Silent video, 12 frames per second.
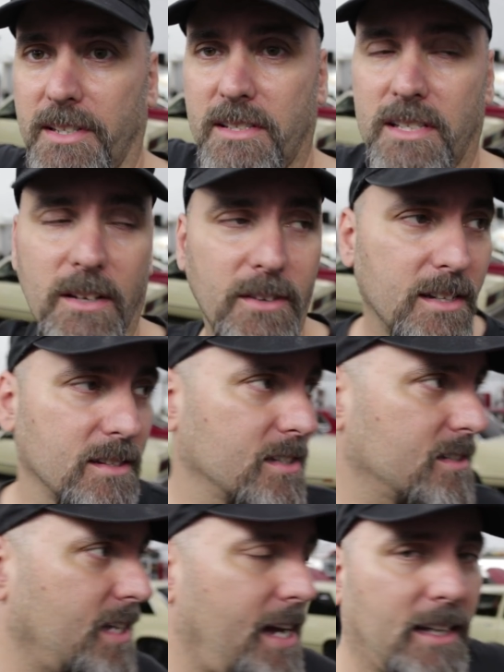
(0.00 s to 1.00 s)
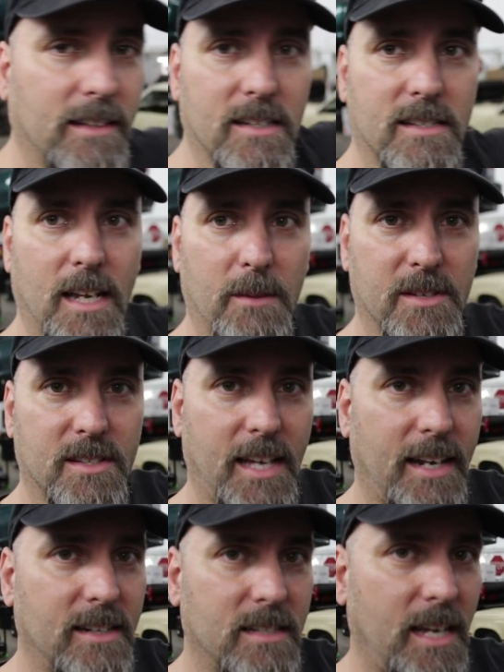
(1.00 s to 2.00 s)
This Civic is exactly the same as
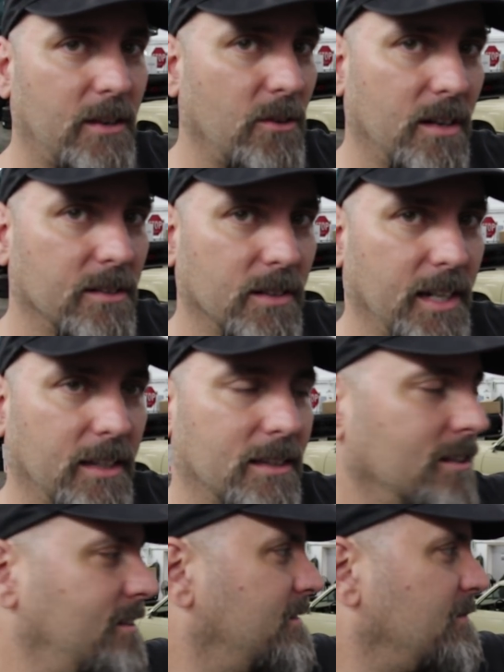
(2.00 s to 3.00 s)
that Integra underneath,